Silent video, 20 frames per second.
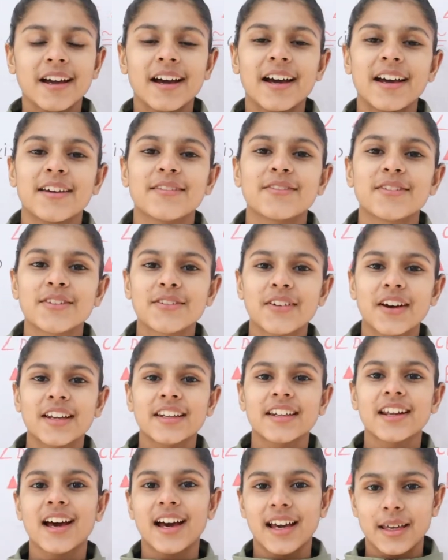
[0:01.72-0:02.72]
Hi
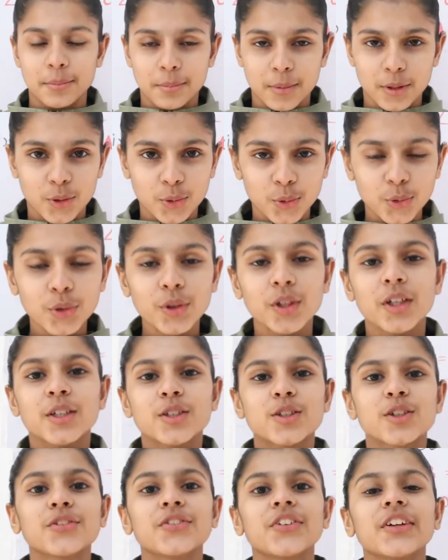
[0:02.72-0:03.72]
everyone, I'm Madhu.
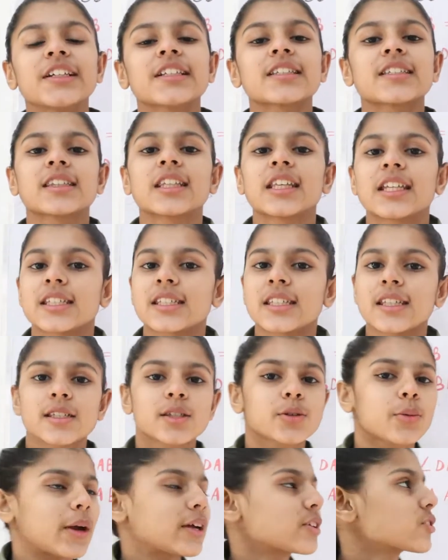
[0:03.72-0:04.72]
So friends, this
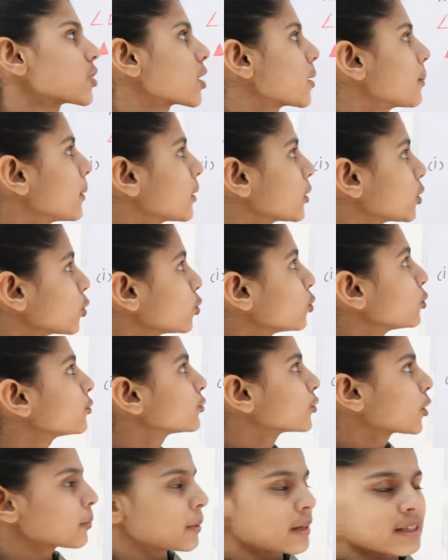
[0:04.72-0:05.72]
is question number 2
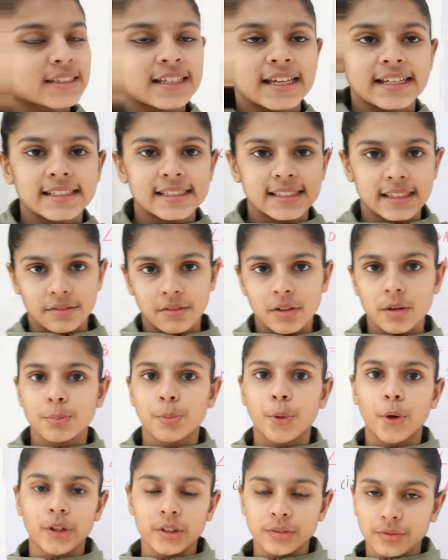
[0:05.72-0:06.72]
from exercise
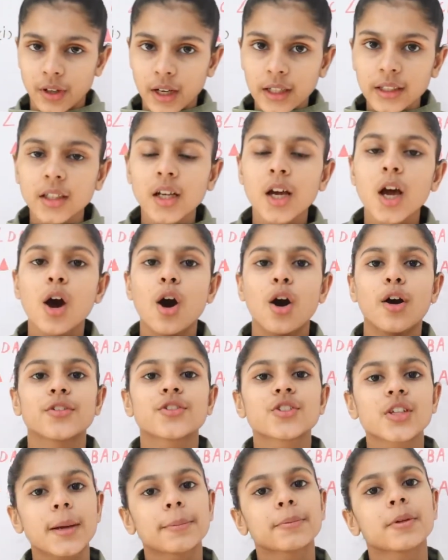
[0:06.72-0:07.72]
7.1
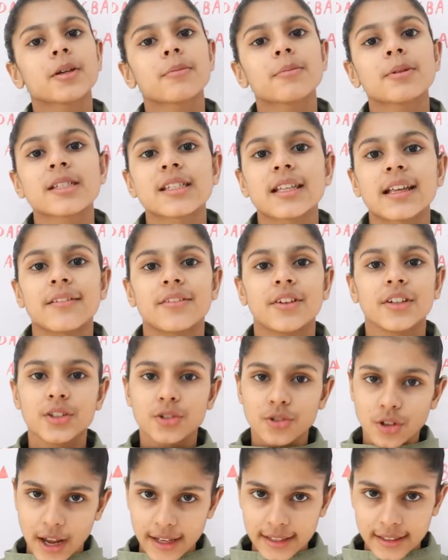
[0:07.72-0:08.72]
of chapter number 7,
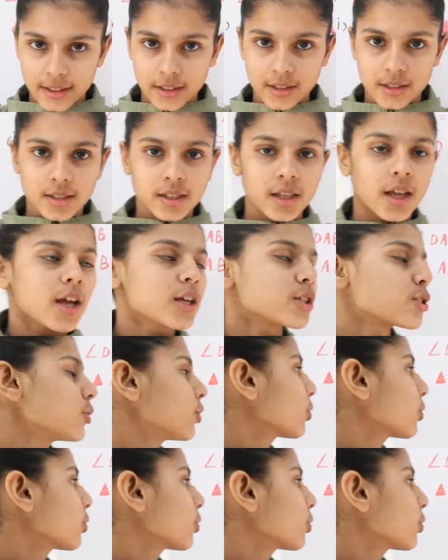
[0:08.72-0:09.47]
triangles. So